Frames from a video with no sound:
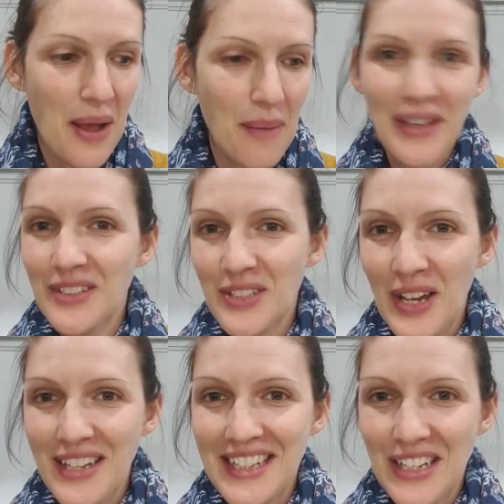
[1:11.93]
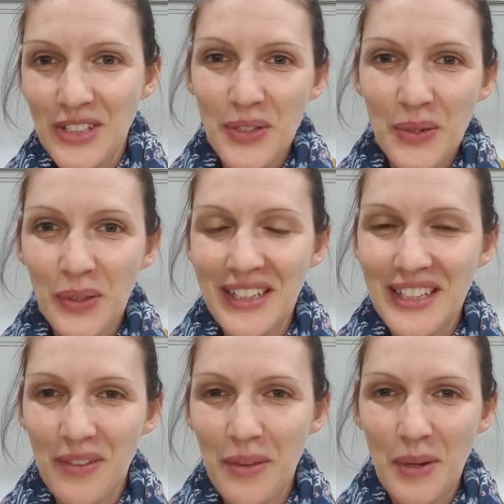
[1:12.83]
exercising and doing all the things
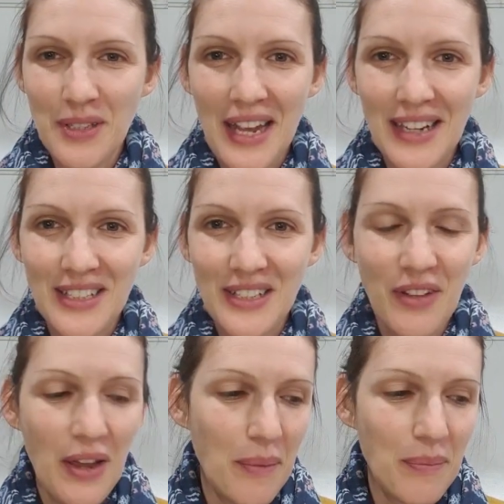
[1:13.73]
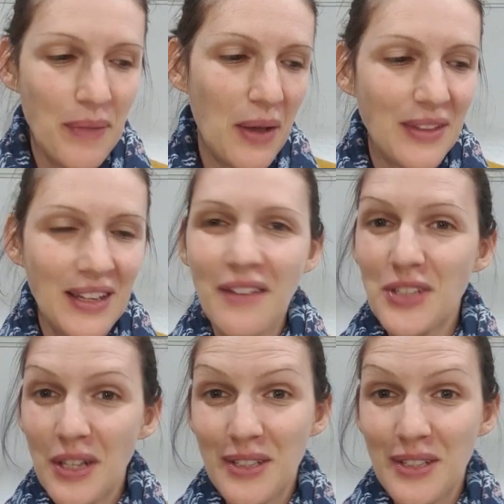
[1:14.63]
for the most active healthy lifestyle.